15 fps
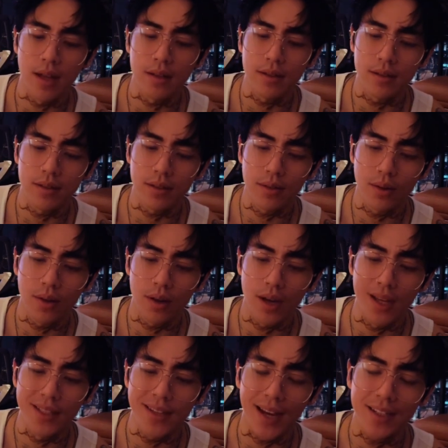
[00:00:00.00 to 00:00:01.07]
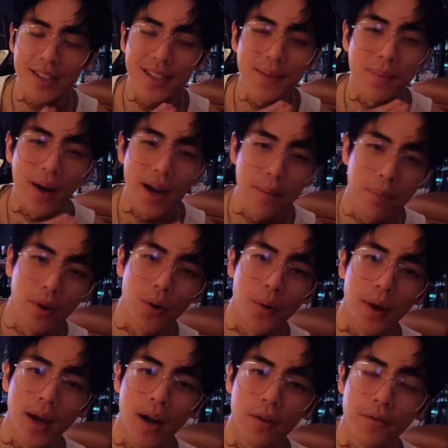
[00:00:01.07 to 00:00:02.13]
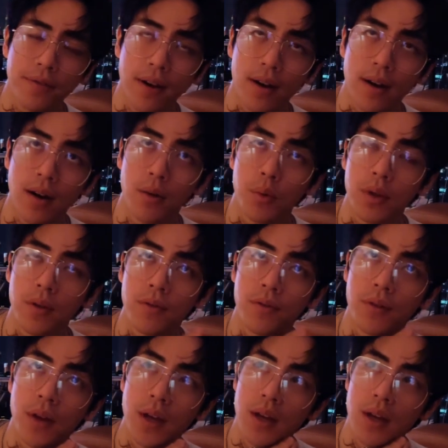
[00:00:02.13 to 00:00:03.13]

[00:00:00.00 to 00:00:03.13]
It's actually mind-blowing how far we've